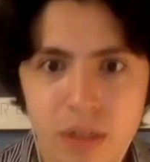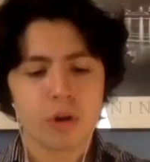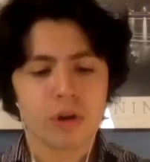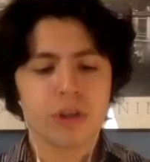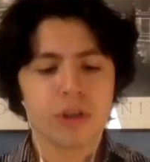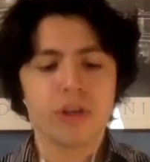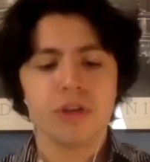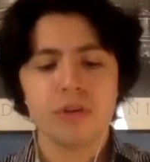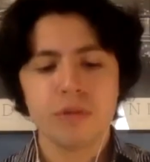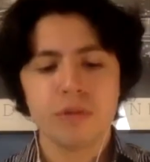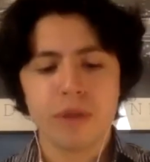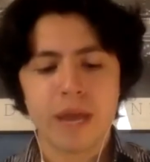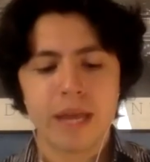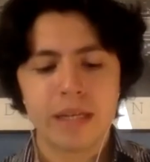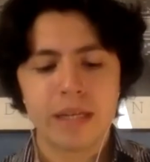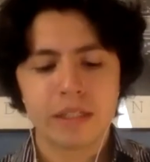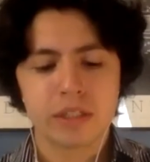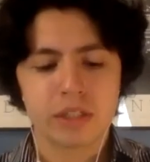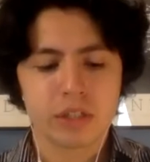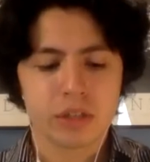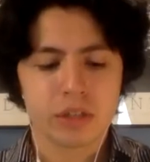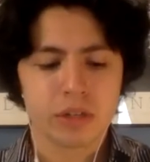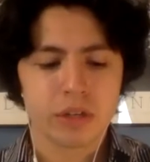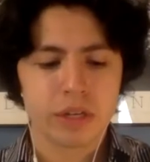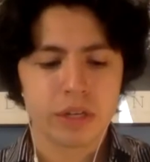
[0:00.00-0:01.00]
you
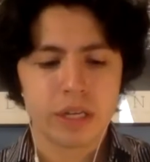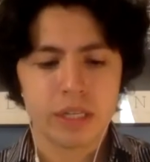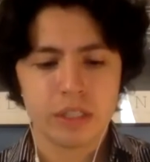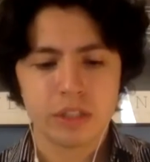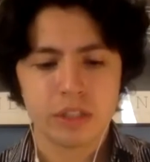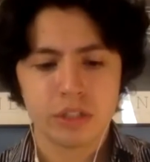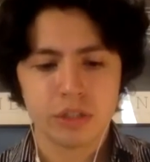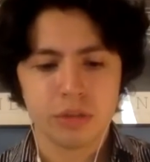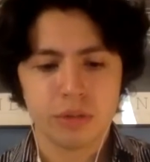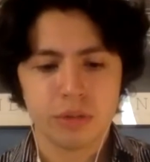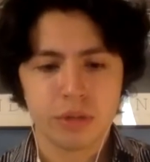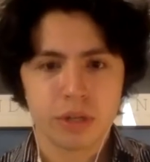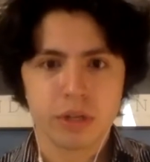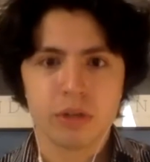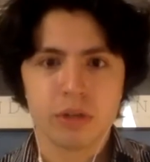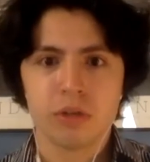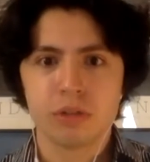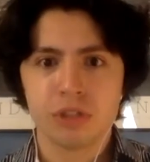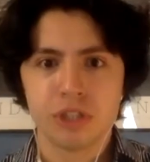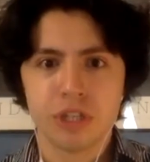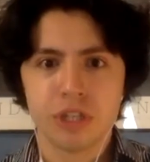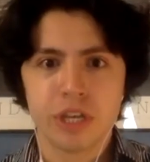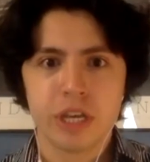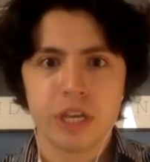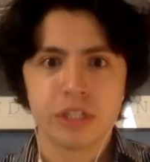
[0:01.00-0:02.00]
enter into a
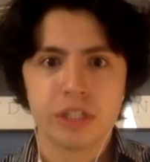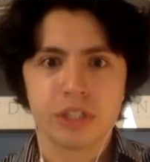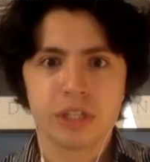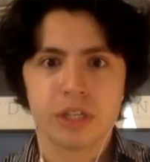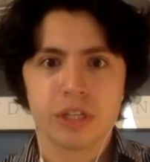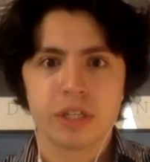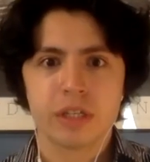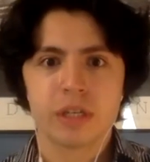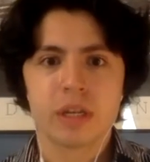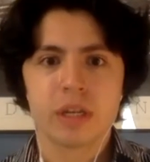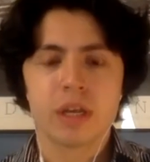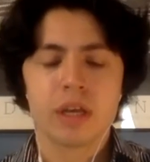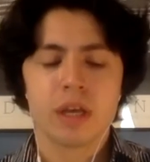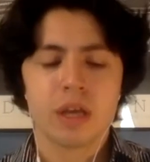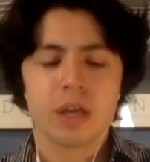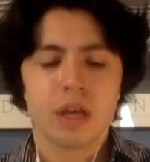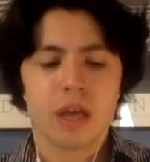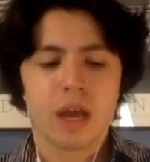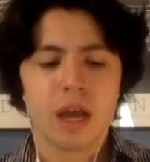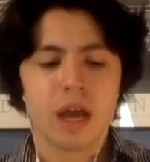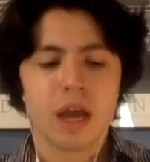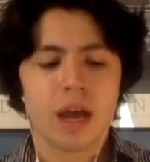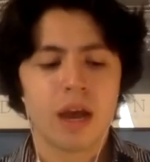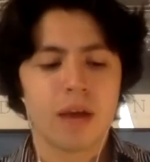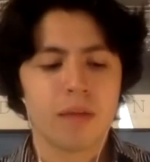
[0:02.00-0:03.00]
negotiation,
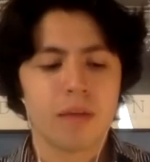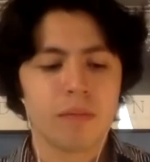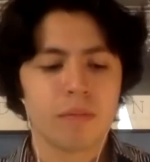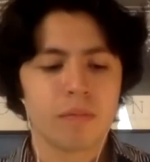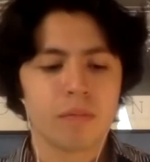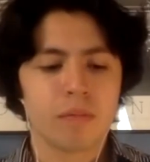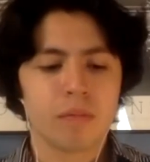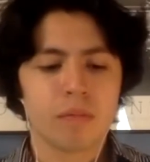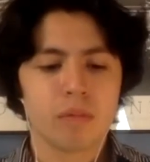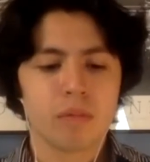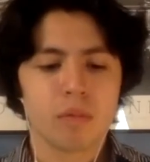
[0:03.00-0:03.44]
um,